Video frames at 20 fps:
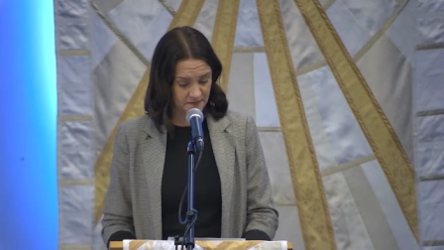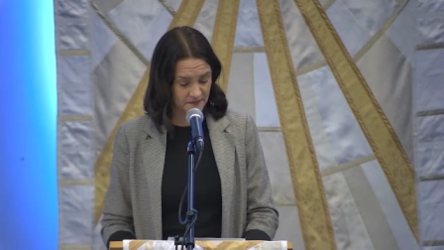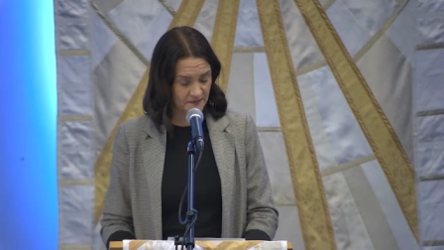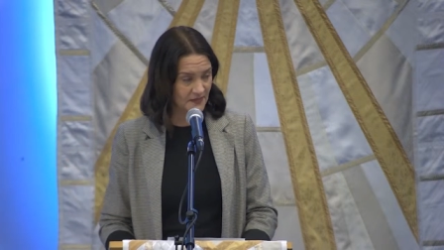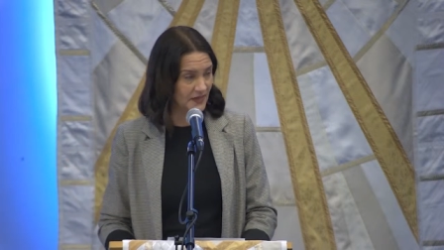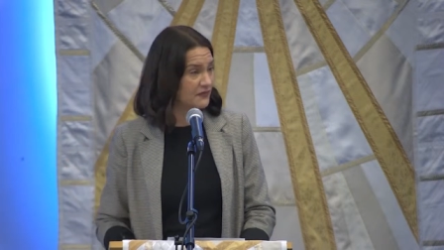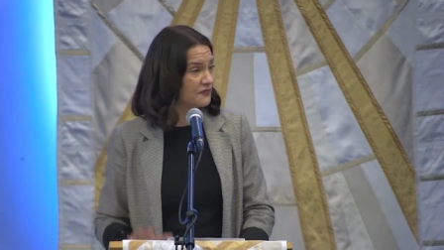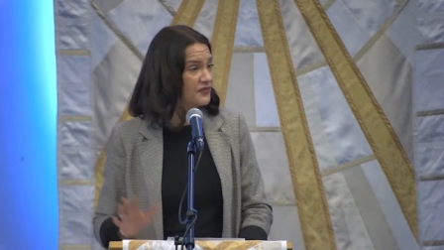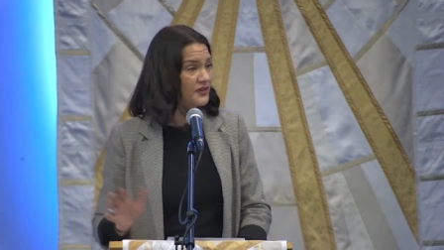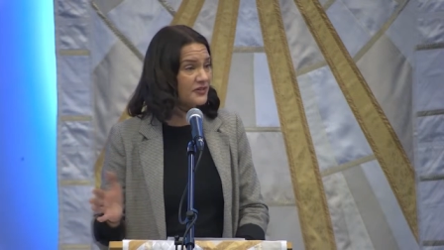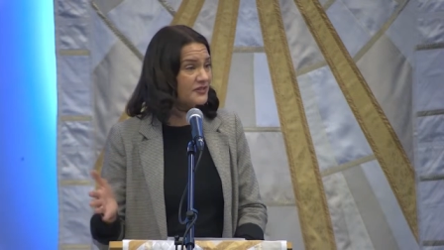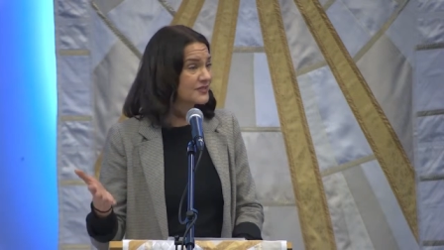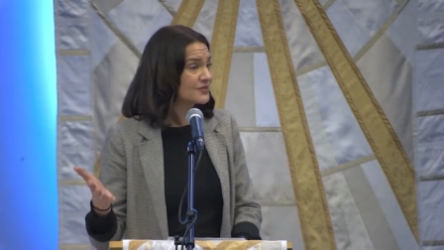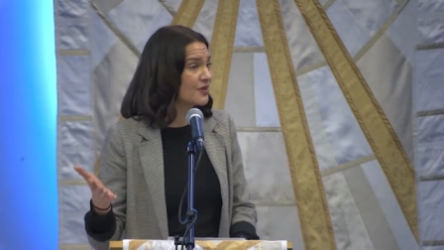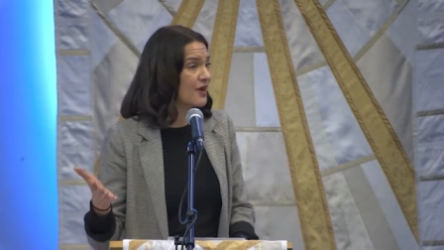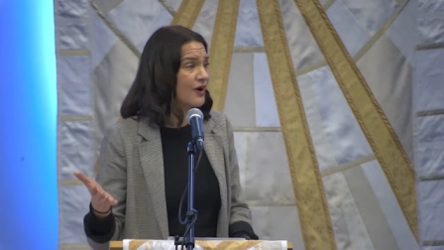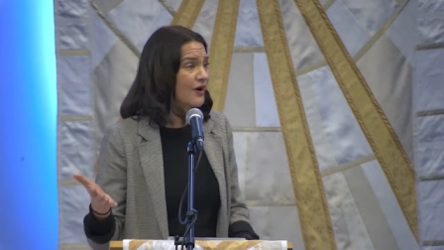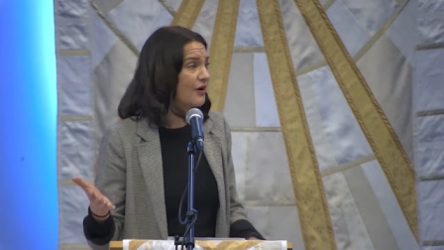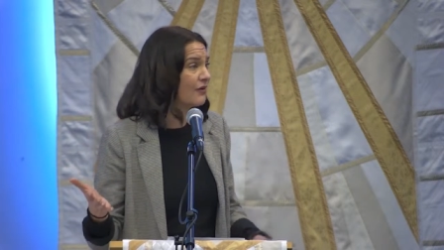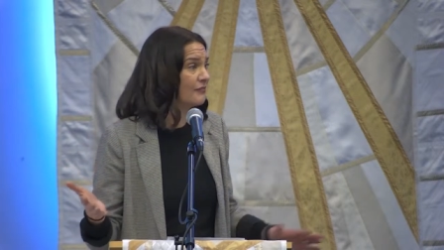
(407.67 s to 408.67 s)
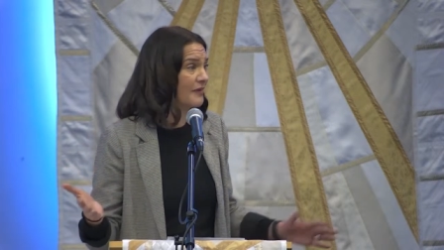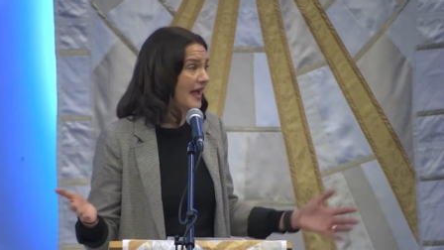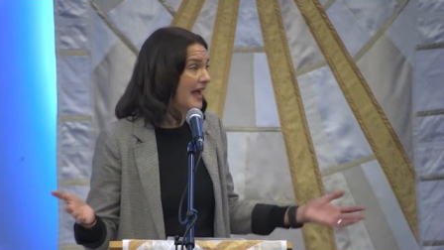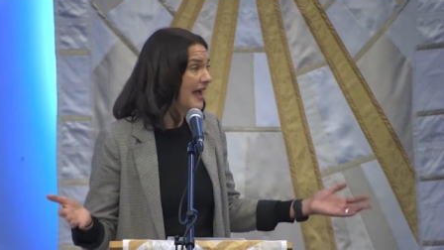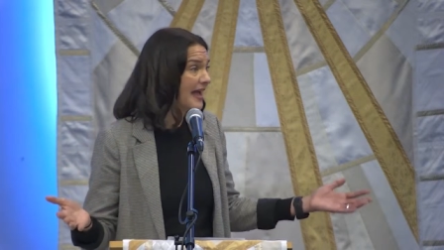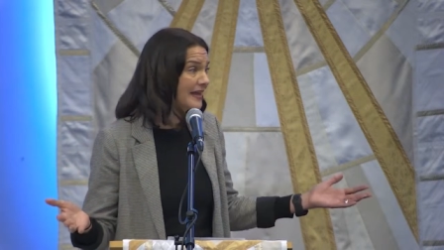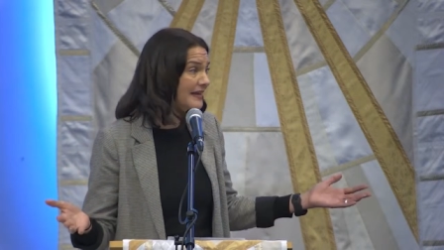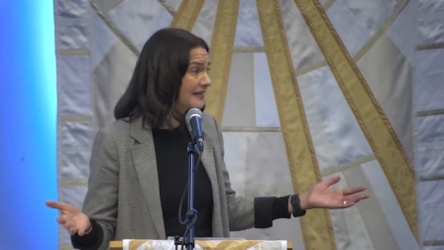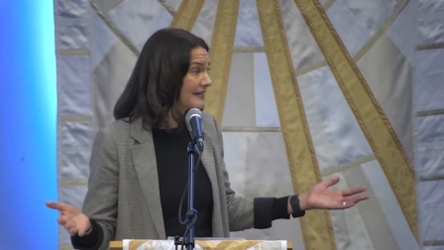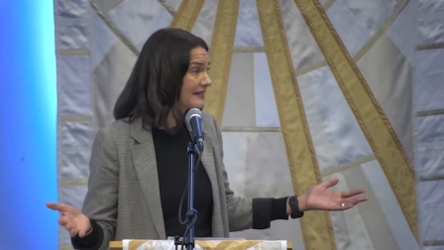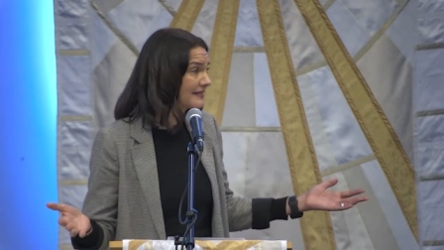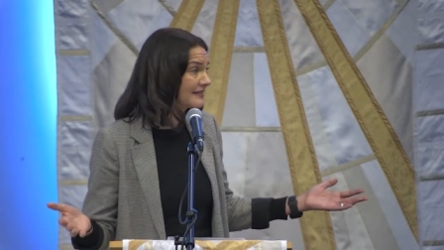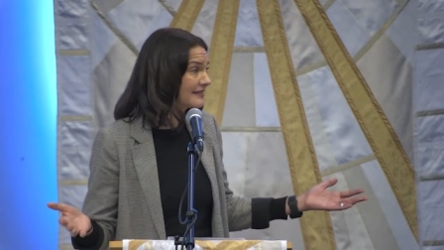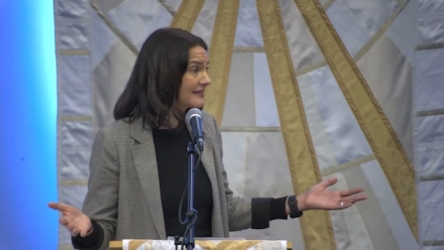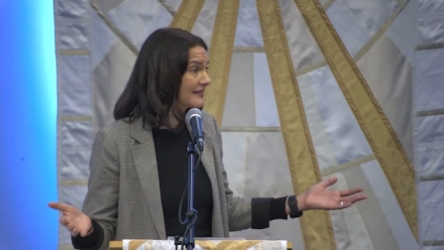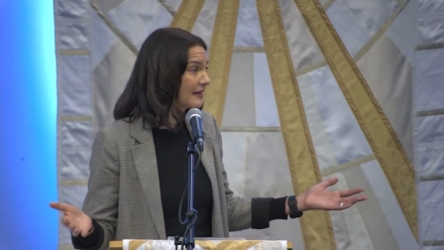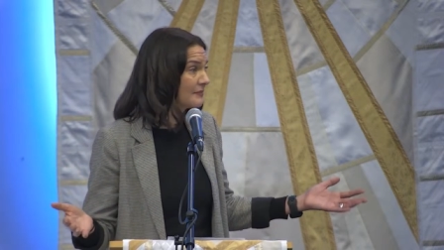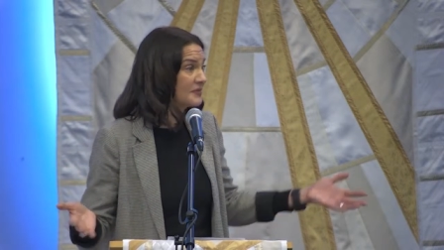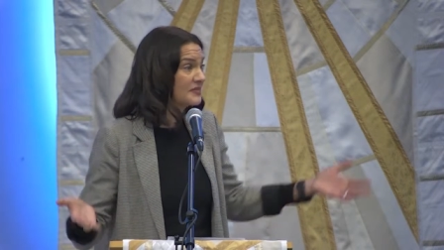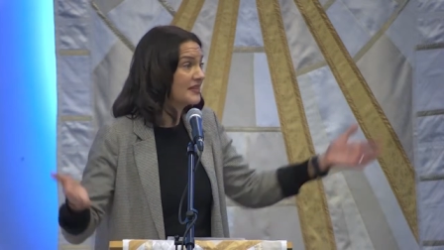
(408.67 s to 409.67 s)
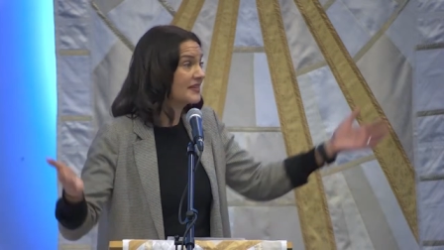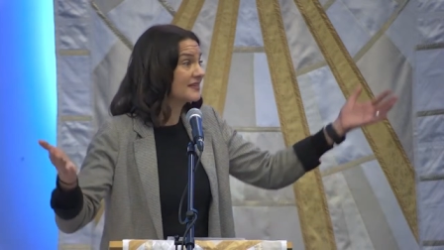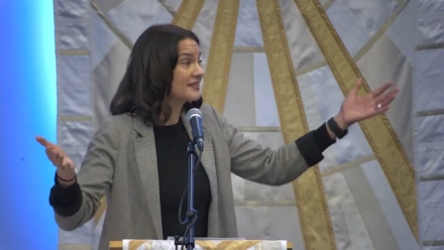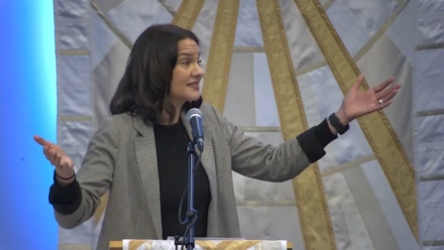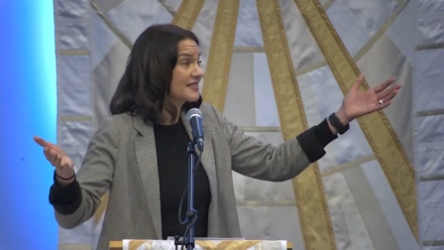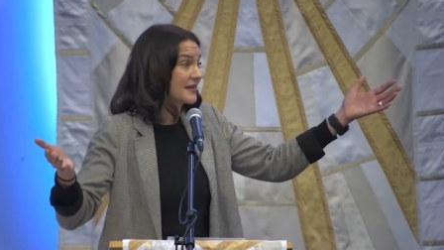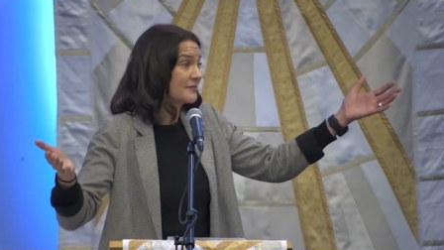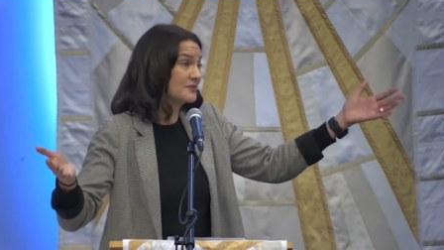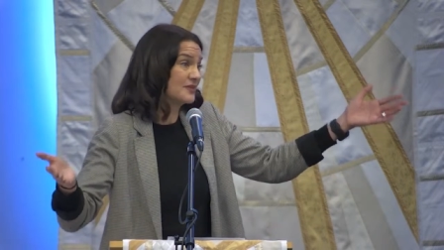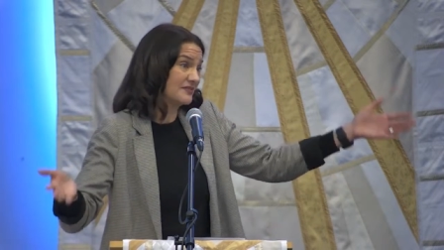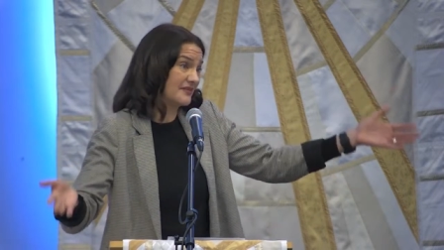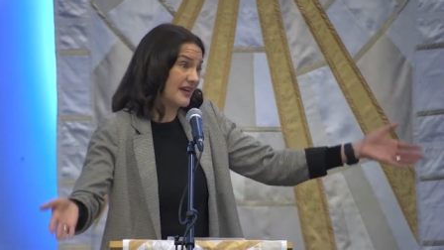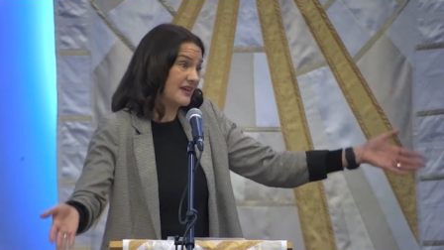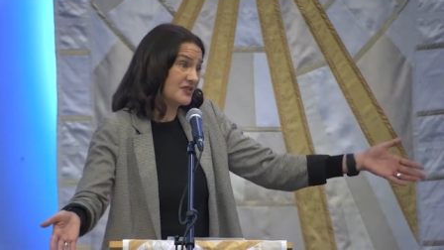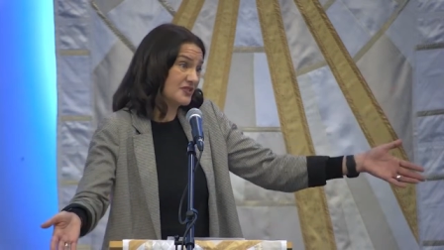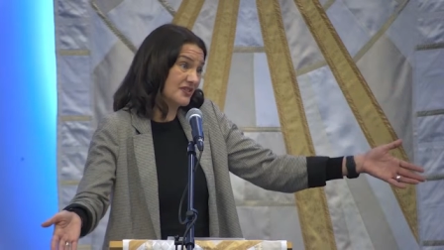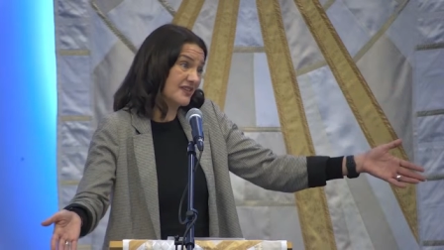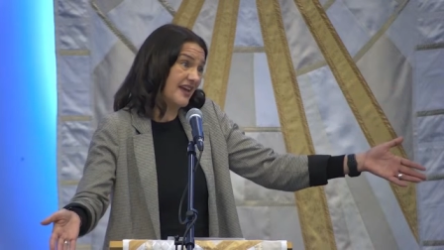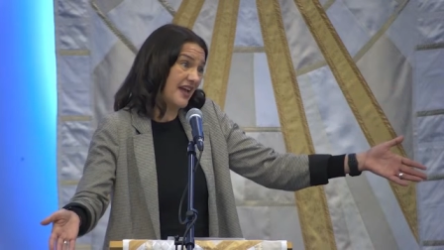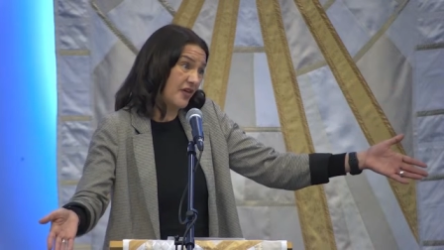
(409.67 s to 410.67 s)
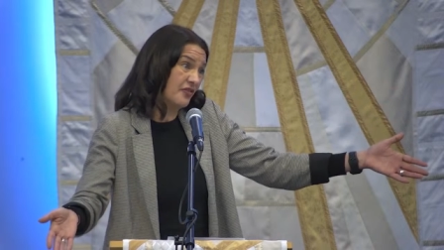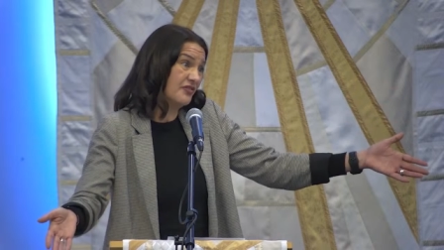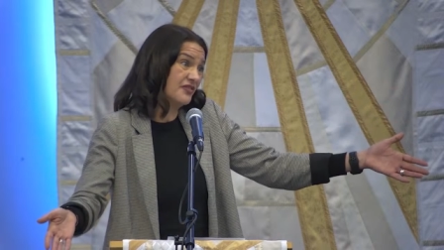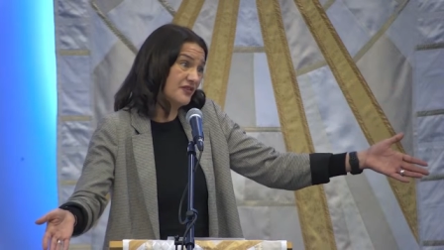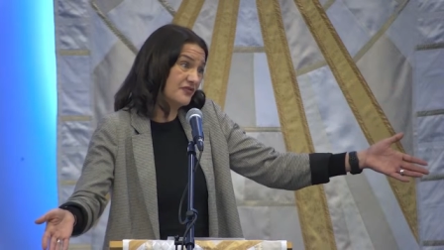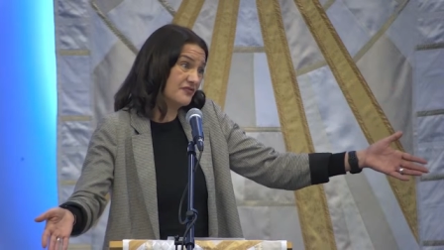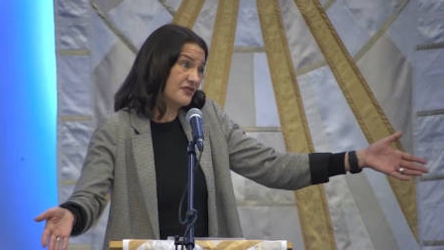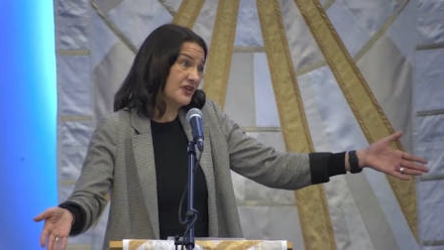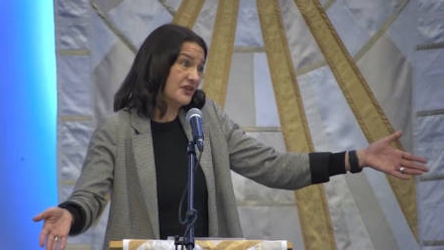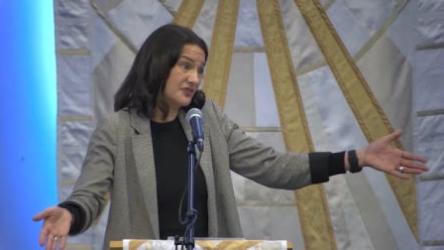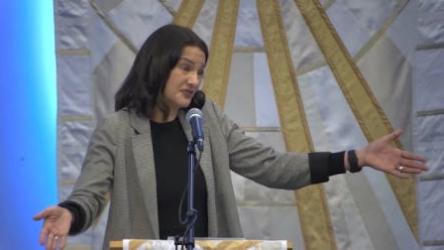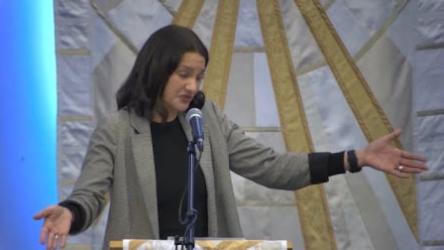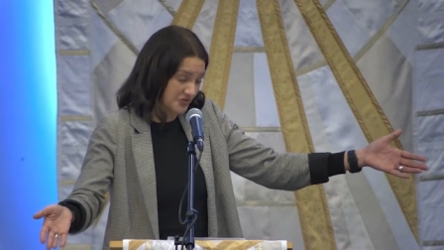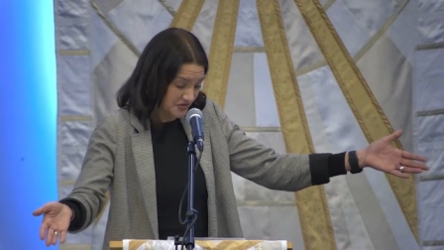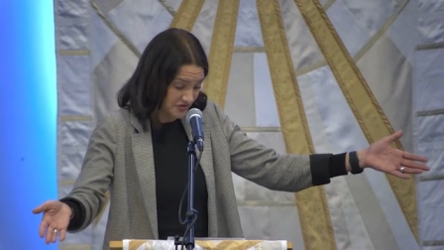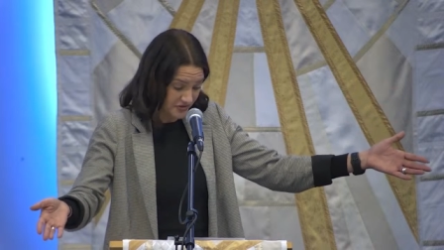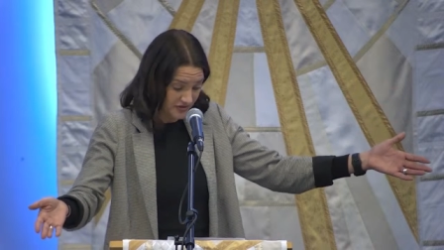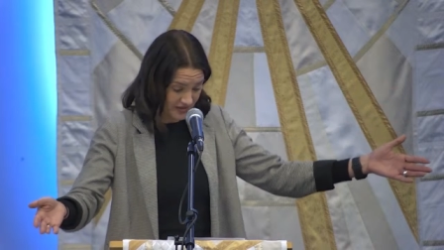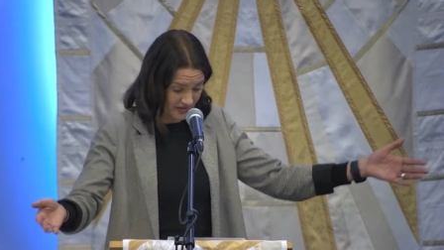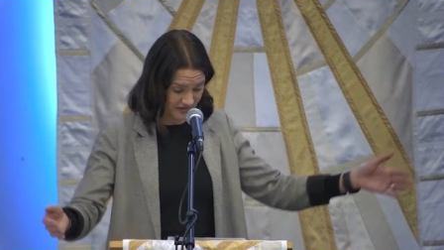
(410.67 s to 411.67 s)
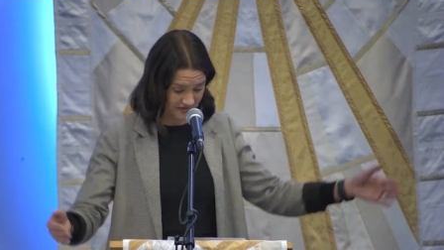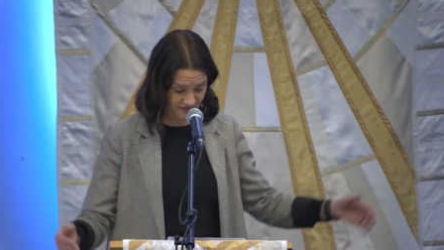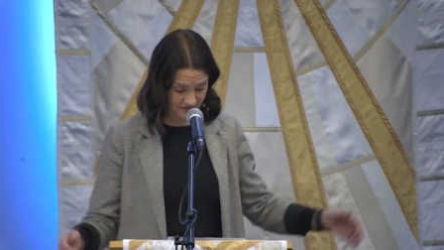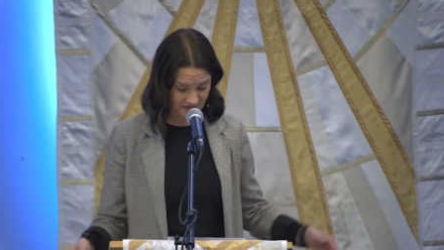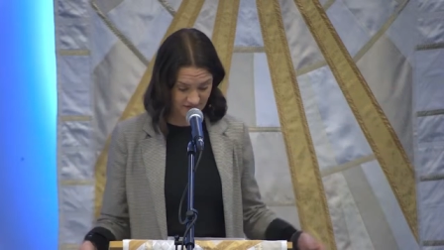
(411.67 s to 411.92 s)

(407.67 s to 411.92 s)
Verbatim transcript: And fear is not all bad. I mean, think of the times that actually healthy fear is good.